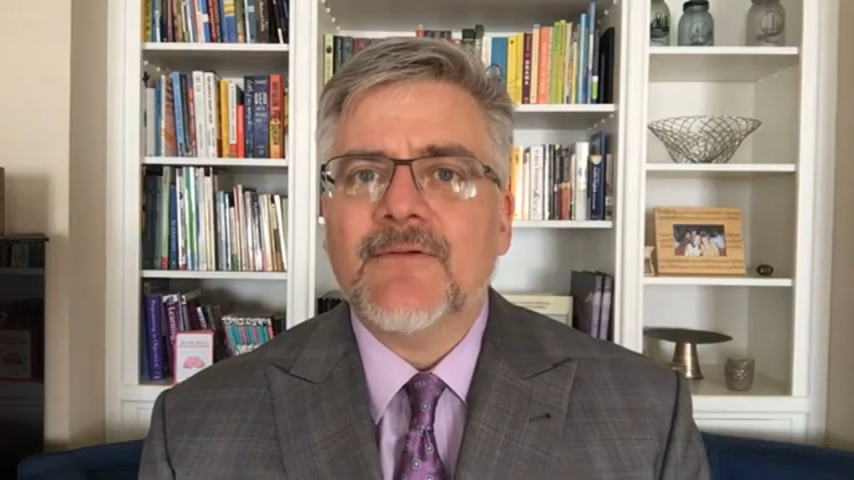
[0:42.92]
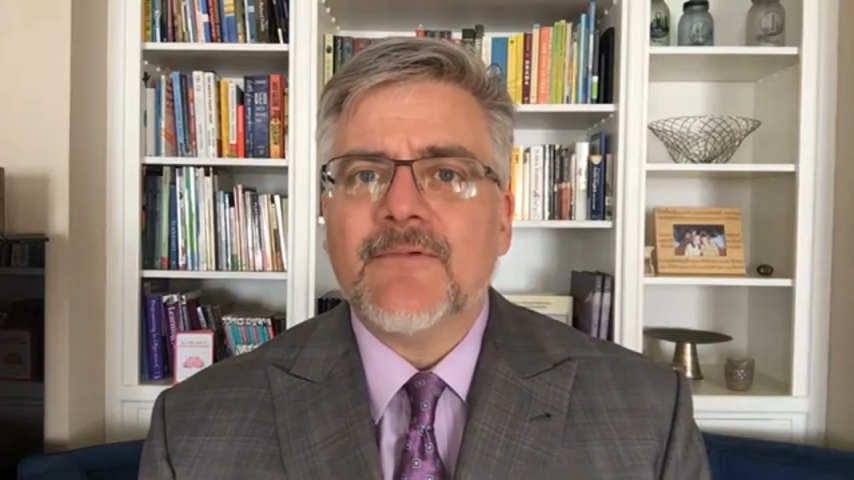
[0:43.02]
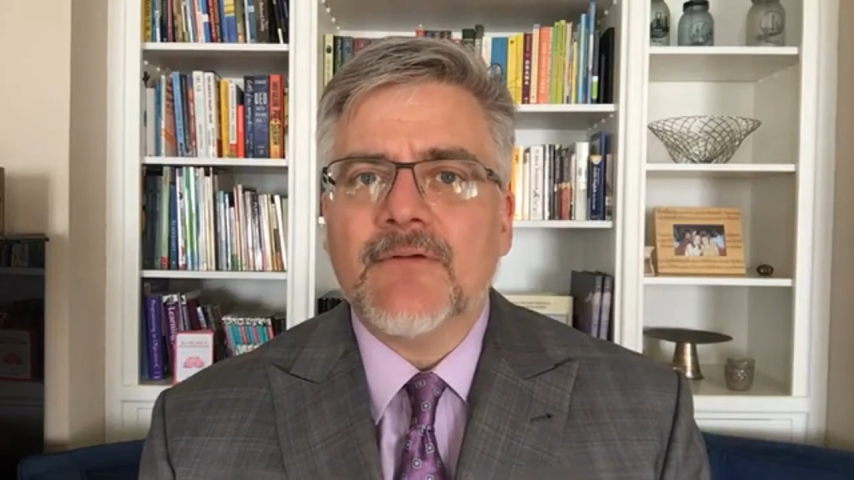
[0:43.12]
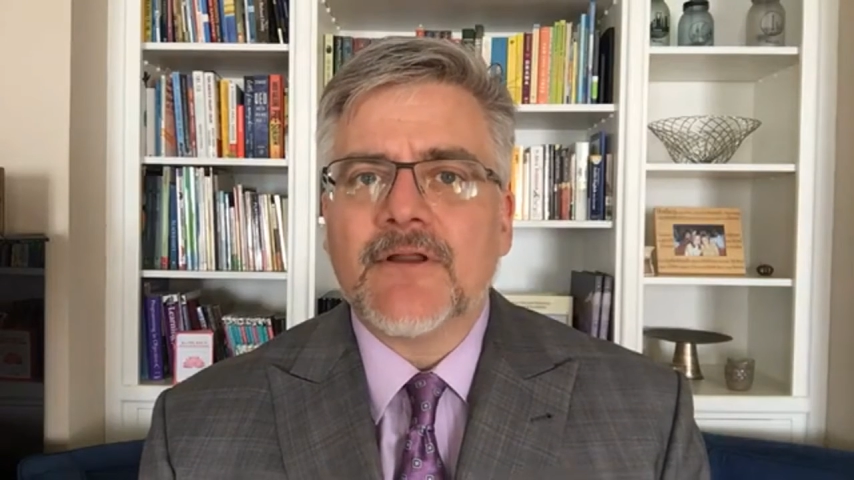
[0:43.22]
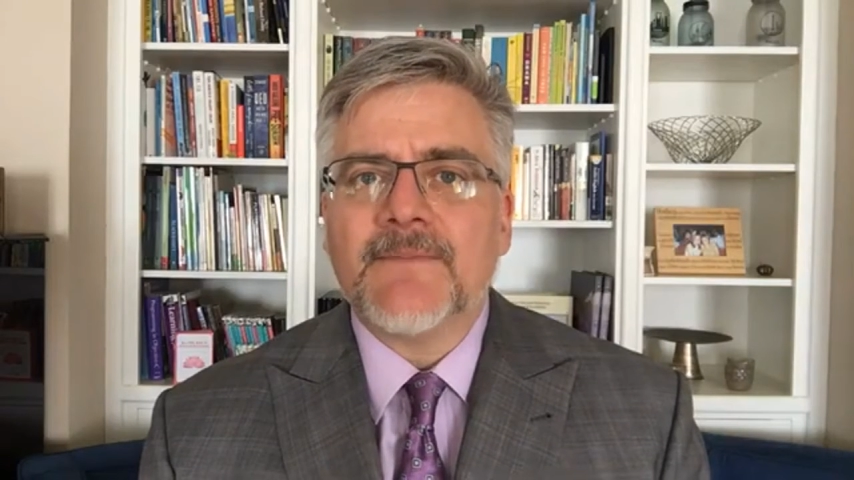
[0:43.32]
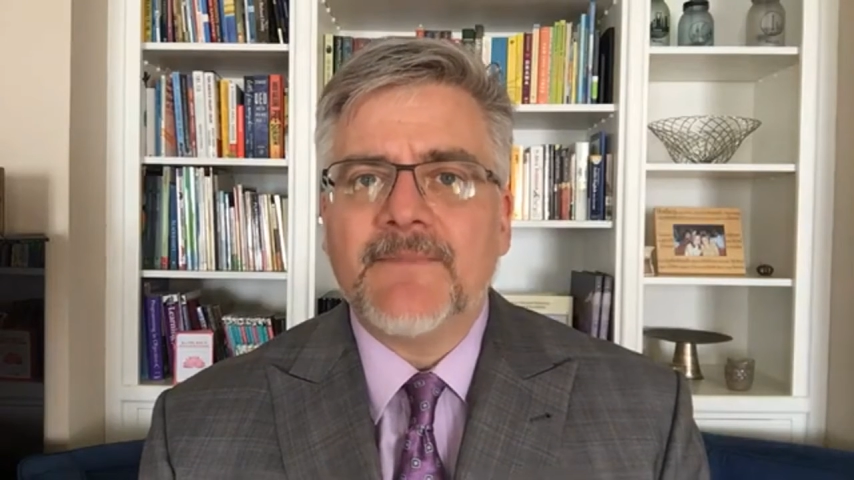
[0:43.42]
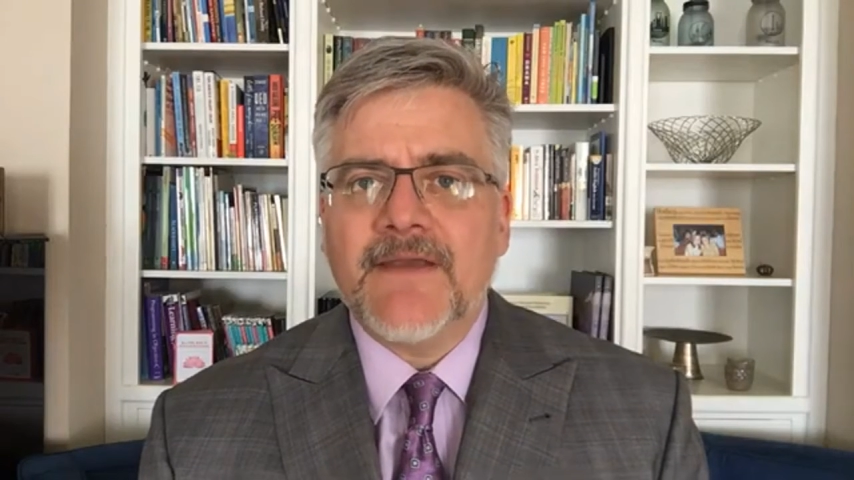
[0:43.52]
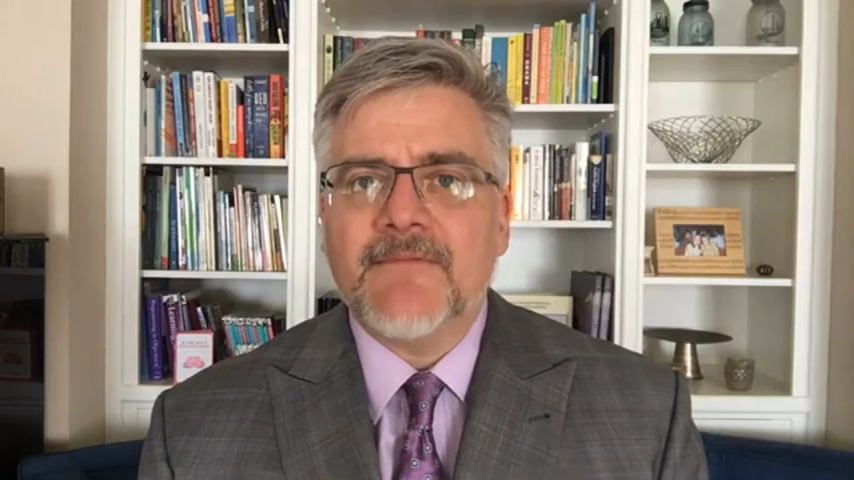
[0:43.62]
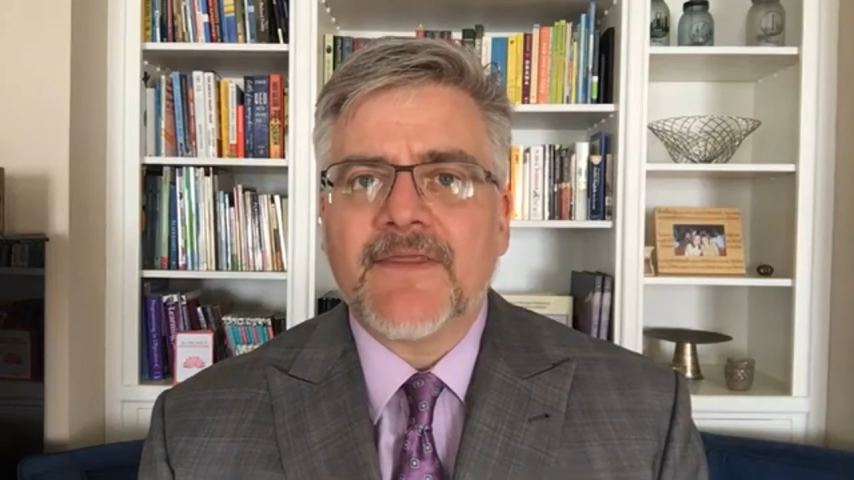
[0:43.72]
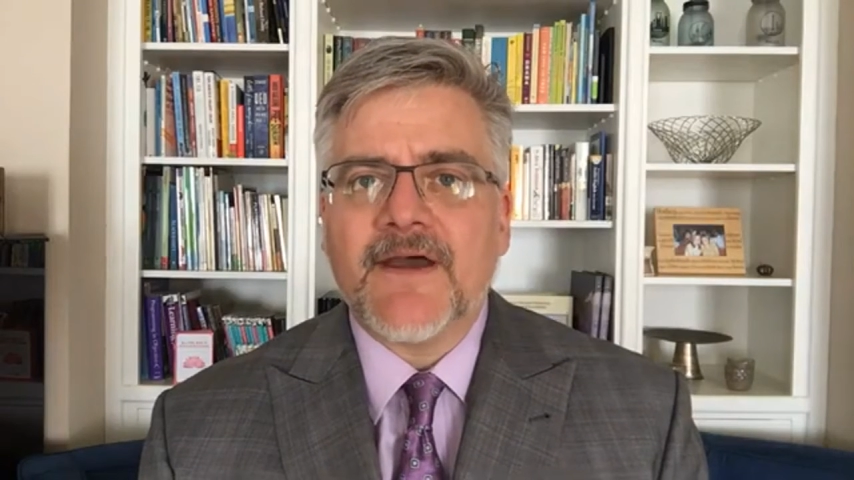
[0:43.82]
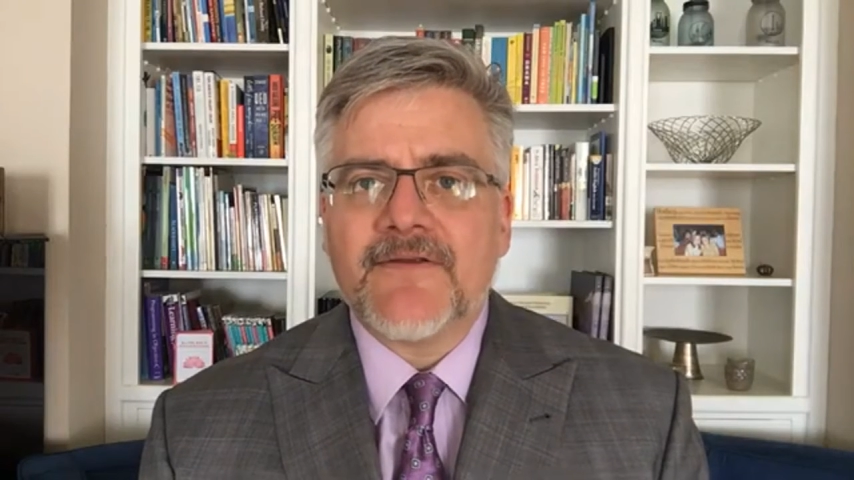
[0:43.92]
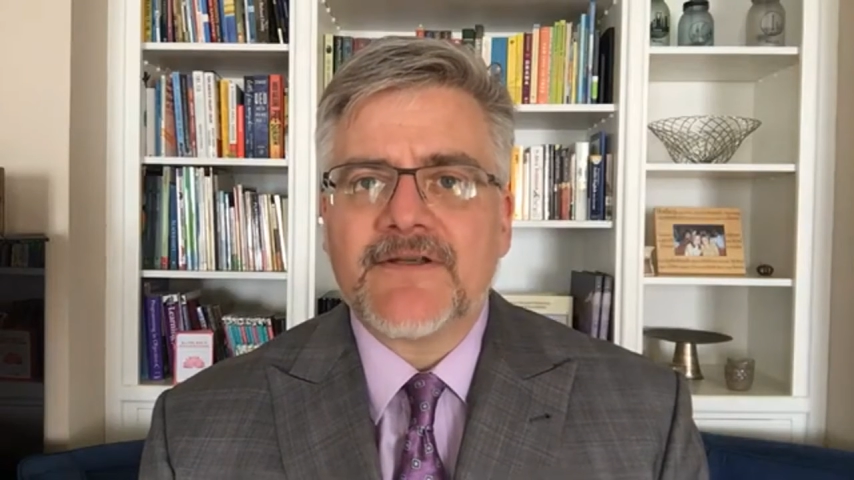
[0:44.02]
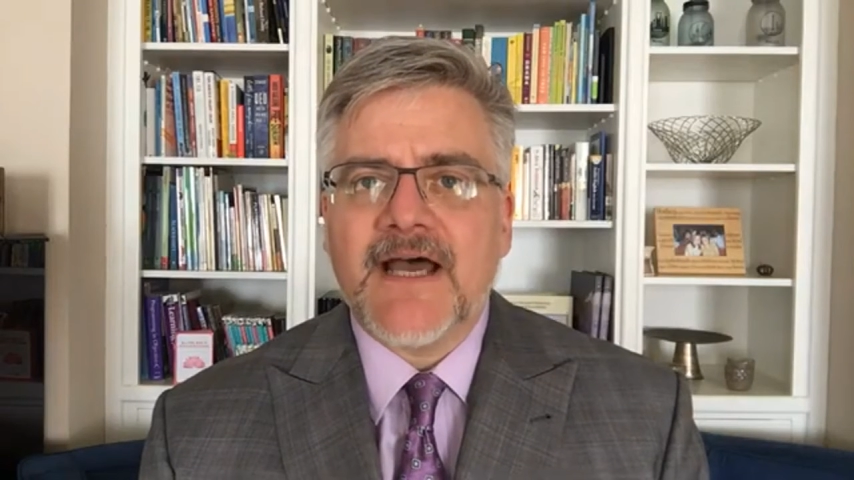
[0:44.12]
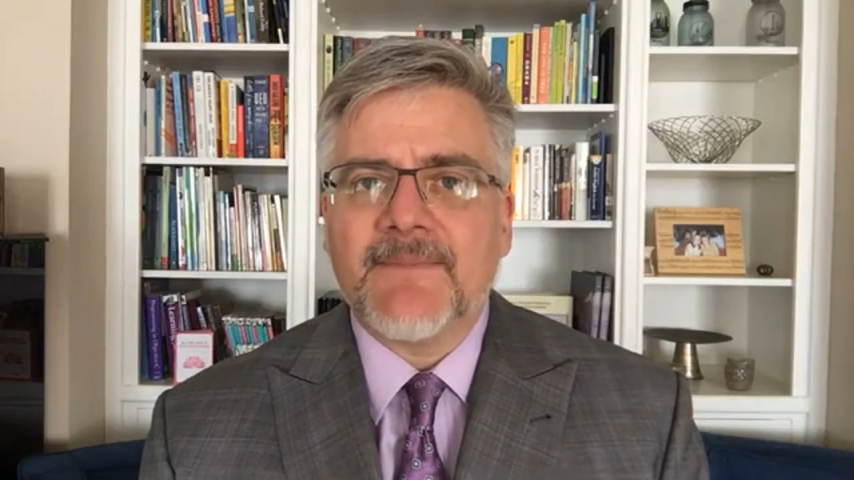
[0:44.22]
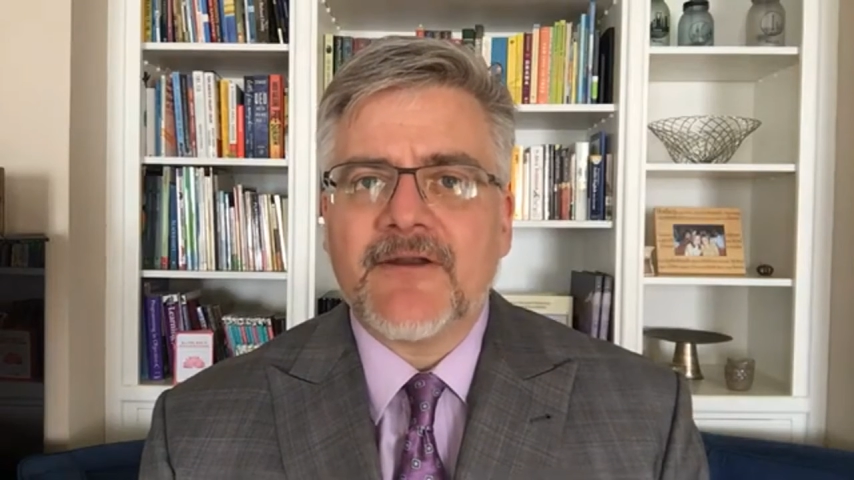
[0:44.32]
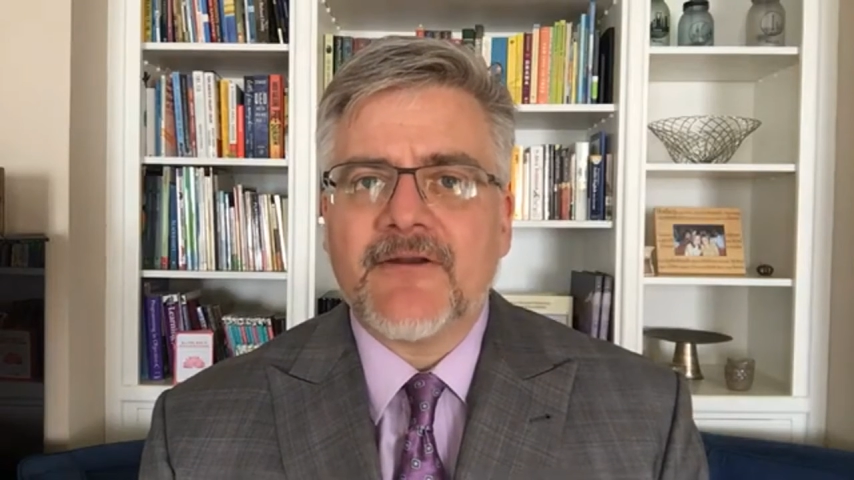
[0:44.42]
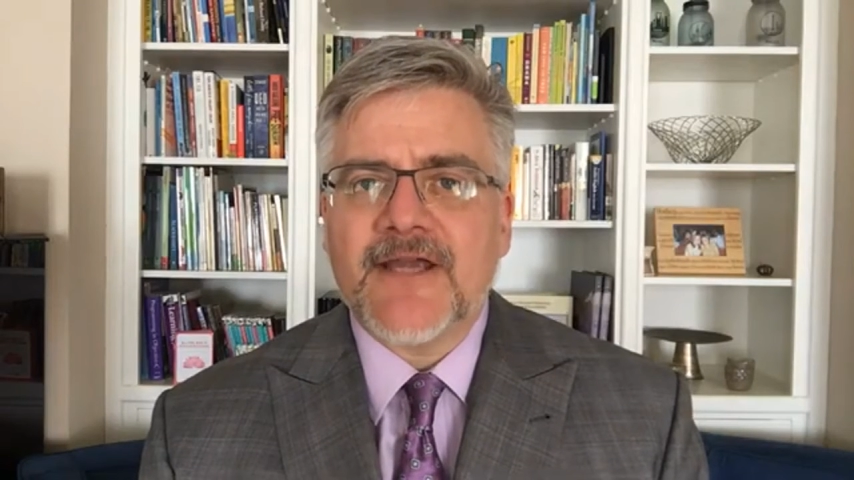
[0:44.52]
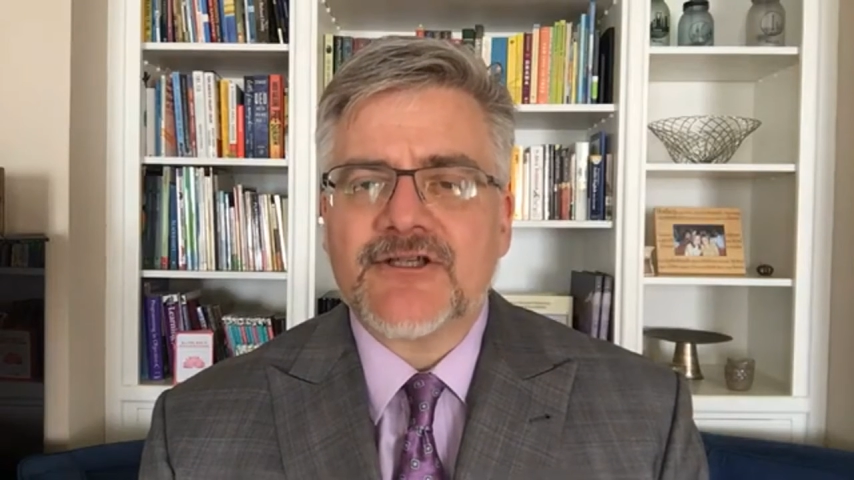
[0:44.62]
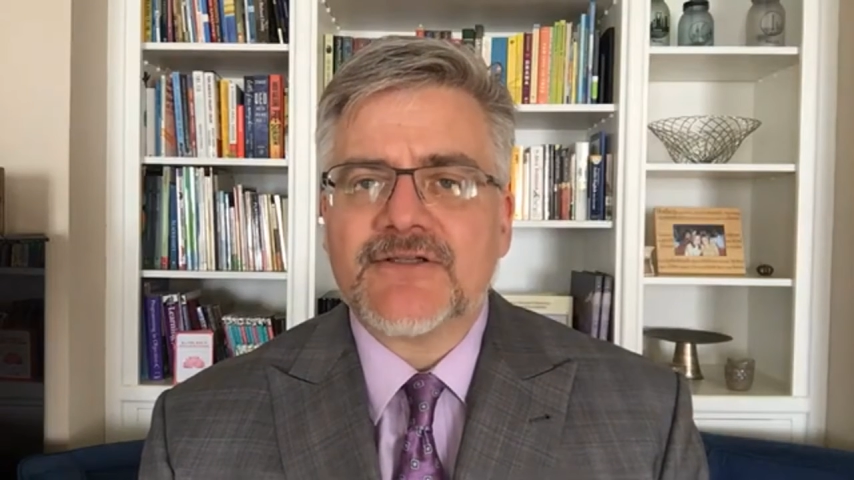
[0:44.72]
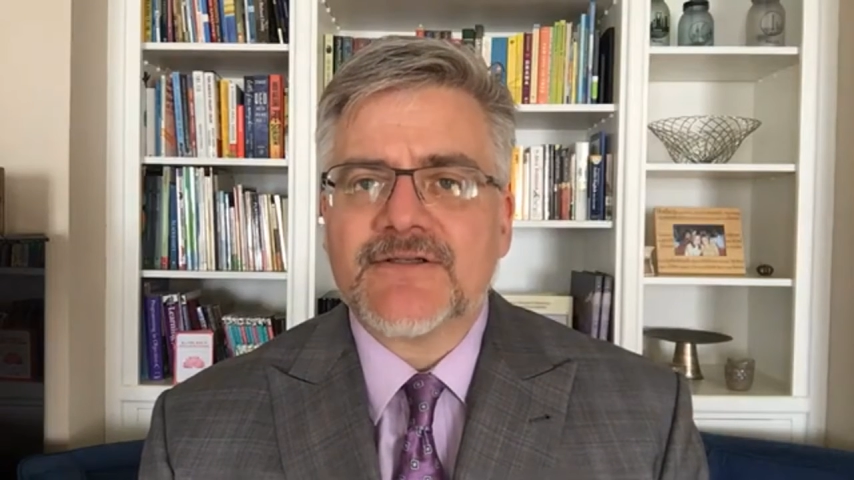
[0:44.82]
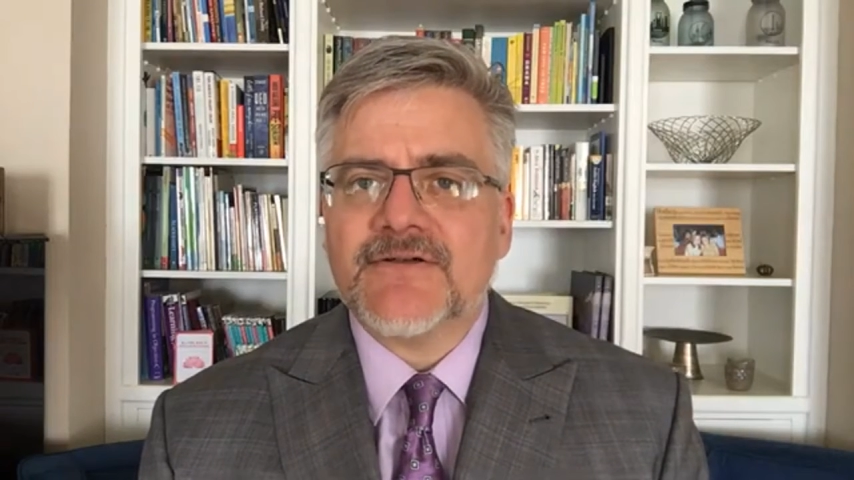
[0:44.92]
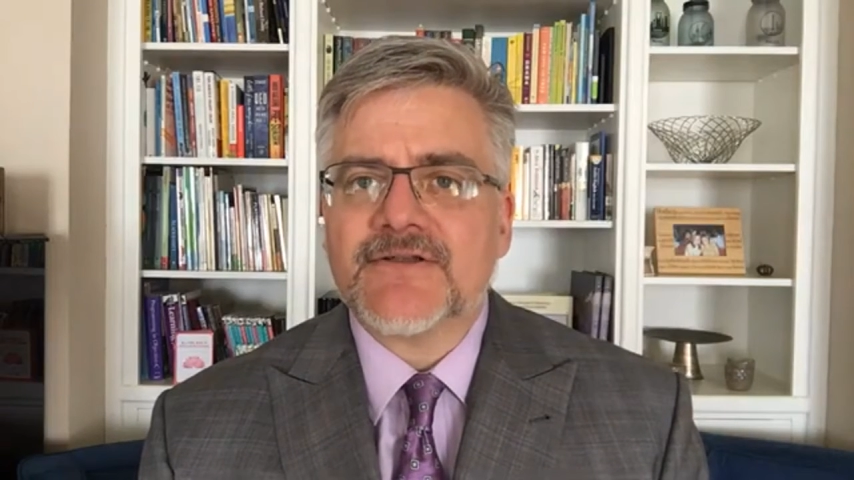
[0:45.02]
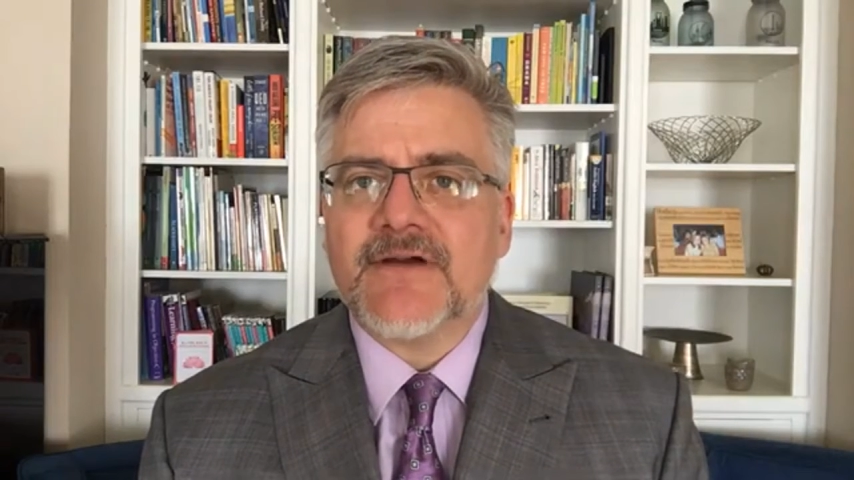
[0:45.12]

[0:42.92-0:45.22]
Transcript: We will compete with other top international schools